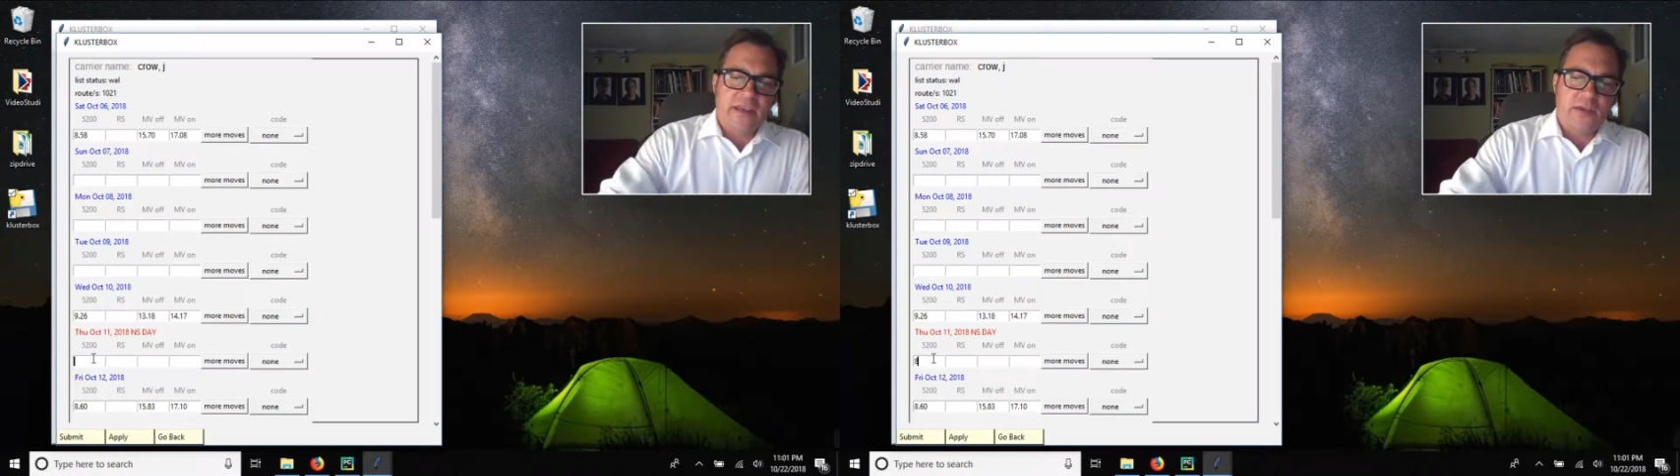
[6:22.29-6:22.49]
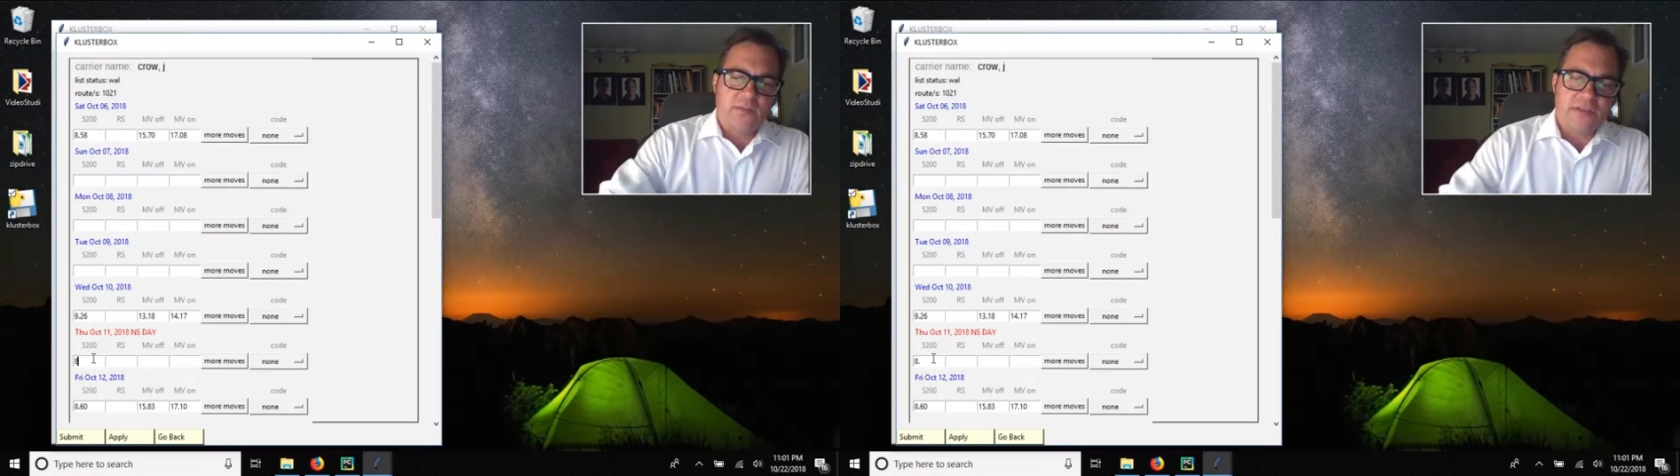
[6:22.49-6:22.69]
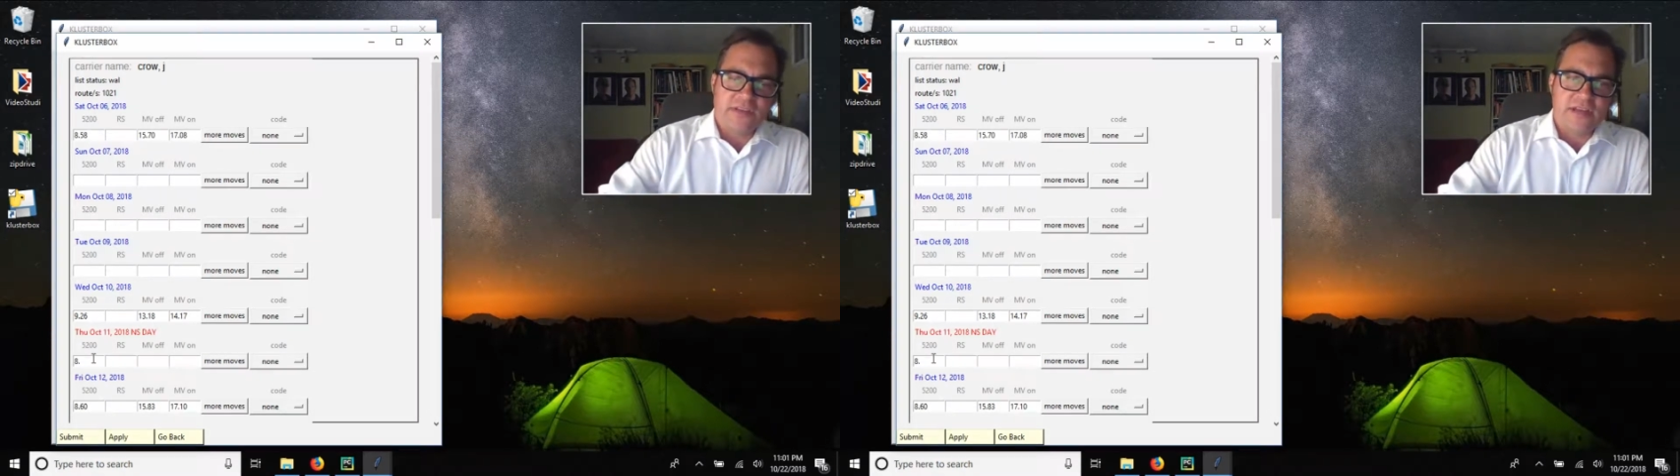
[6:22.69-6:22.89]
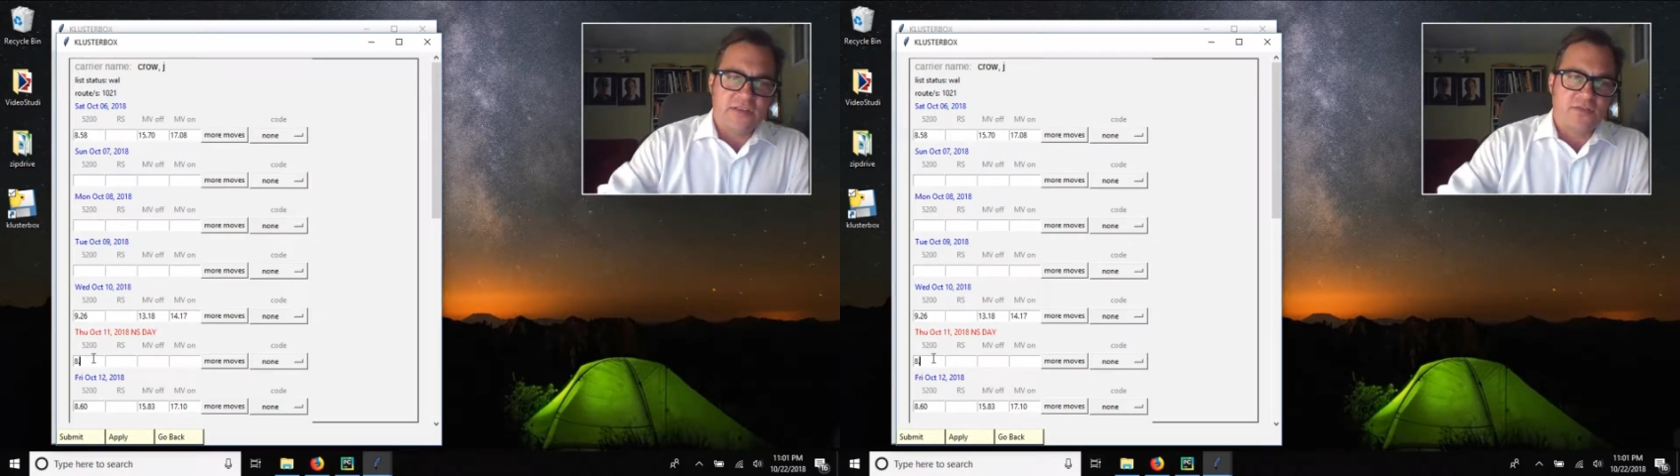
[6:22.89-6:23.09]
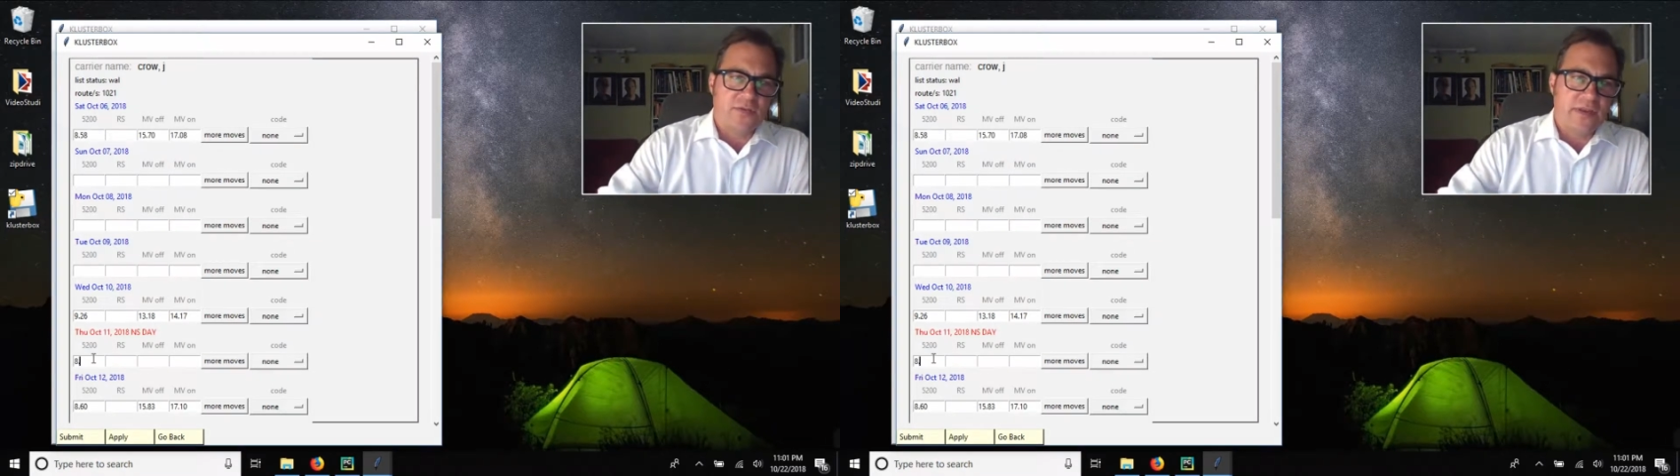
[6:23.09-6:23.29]
day, you would just
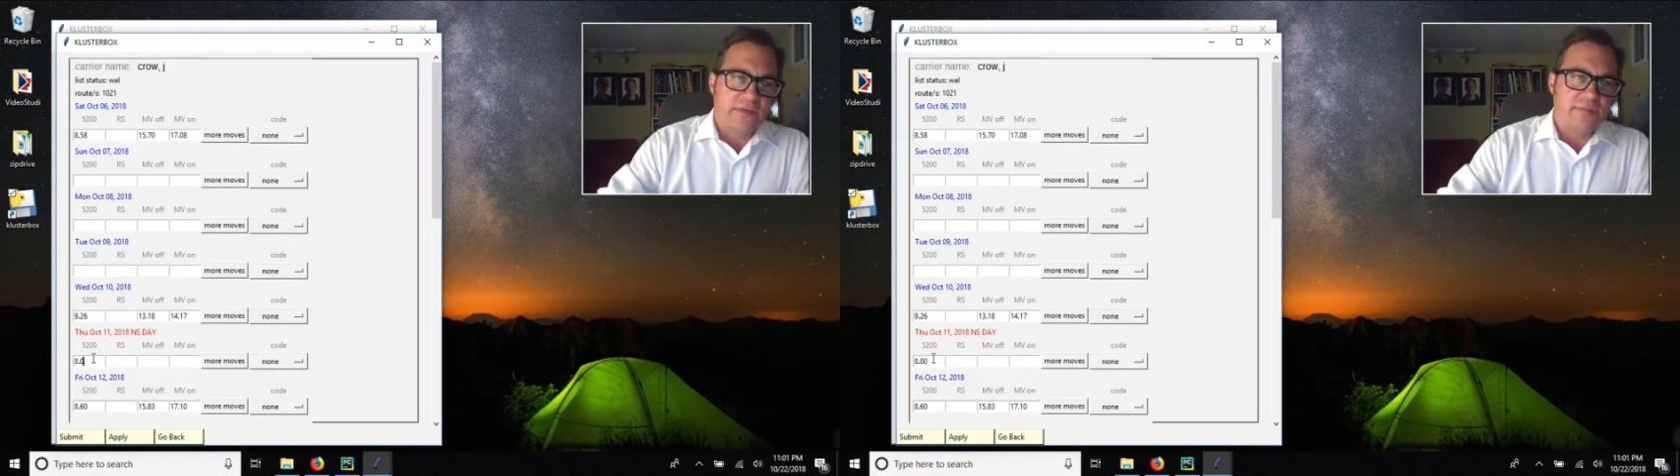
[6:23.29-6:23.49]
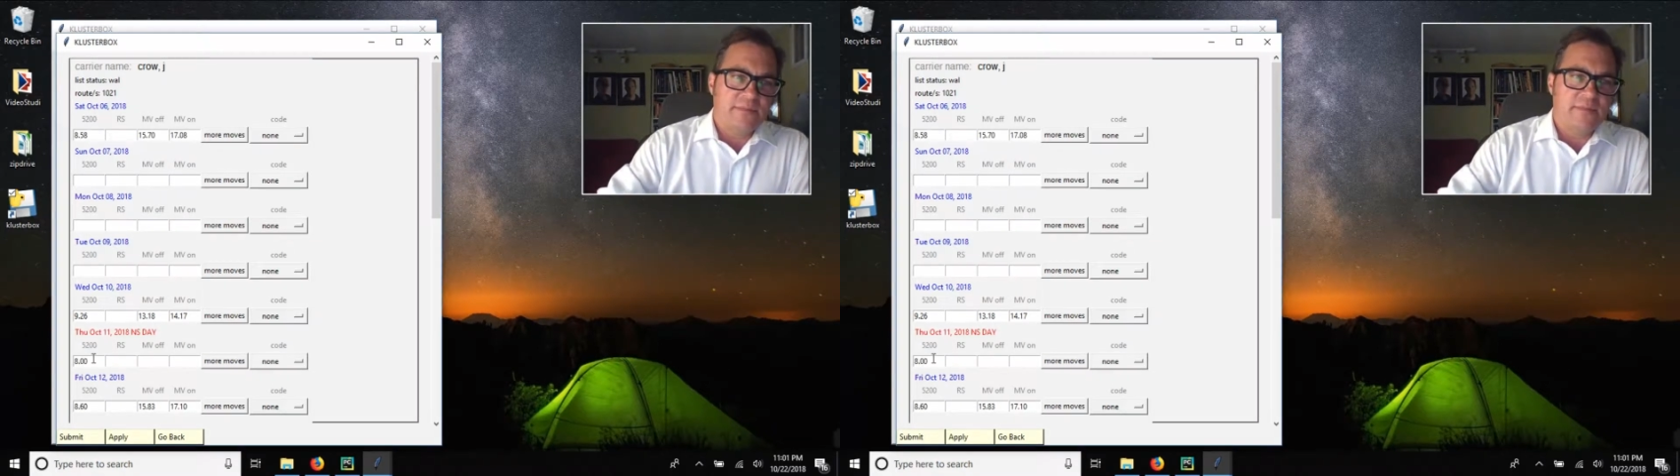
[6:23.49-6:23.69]
enter in